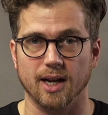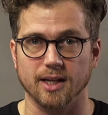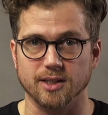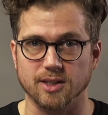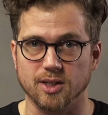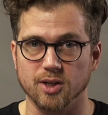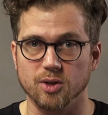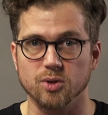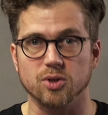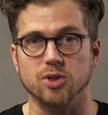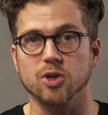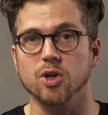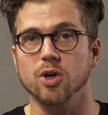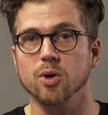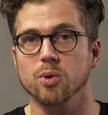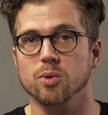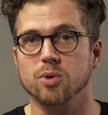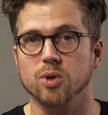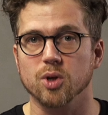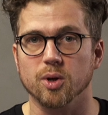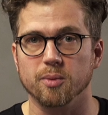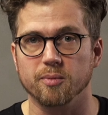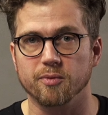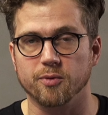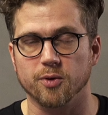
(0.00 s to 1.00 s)
Let's use
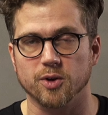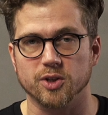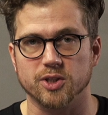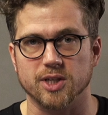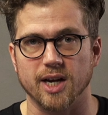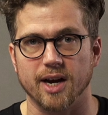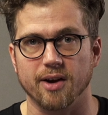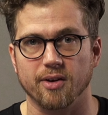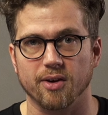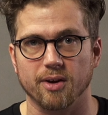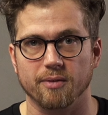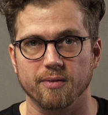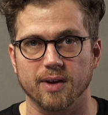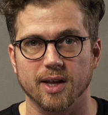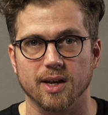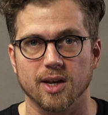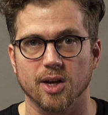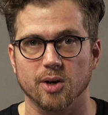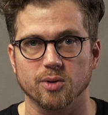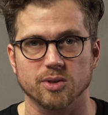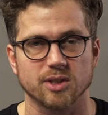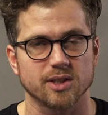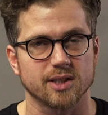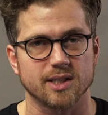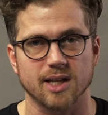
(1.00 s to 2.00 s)
YouTube for sharing
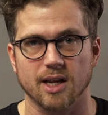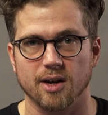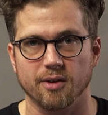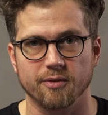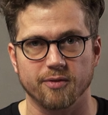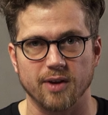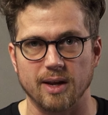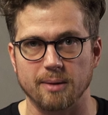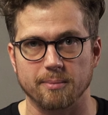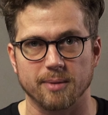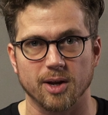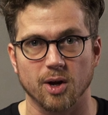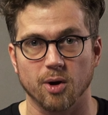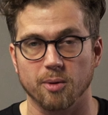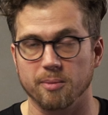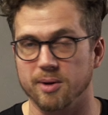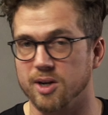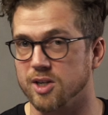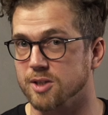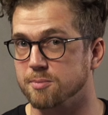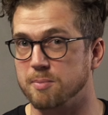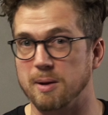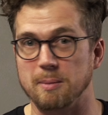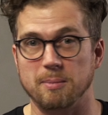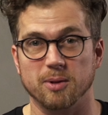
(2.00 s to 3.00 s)
videos instead of Vimeo,
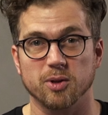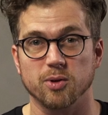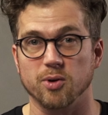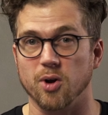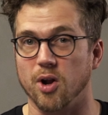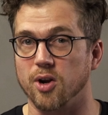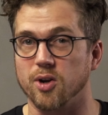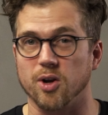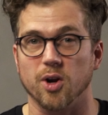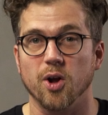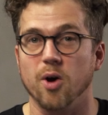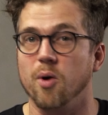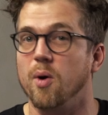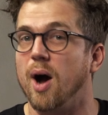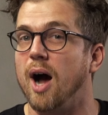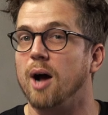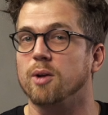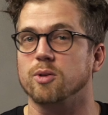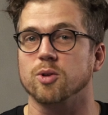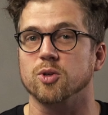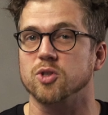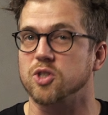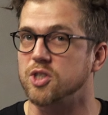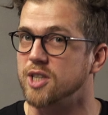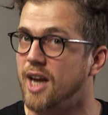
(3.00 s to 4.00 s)
because people do not know how
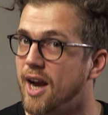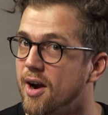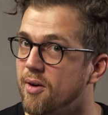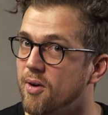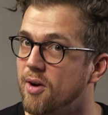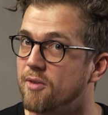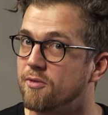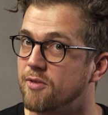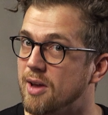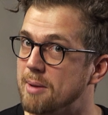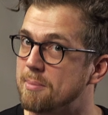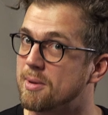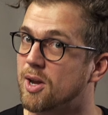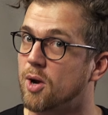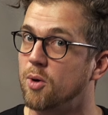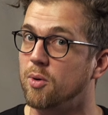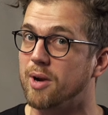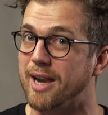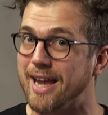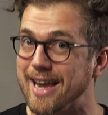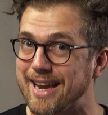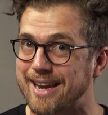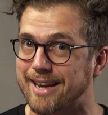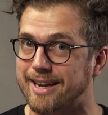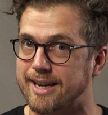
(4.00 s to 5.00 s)
to share a Vimeo
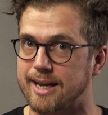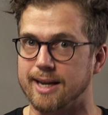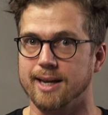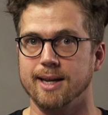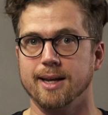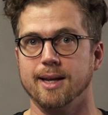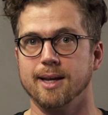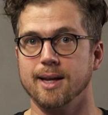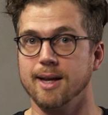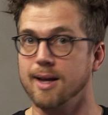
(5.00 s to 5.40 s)
link.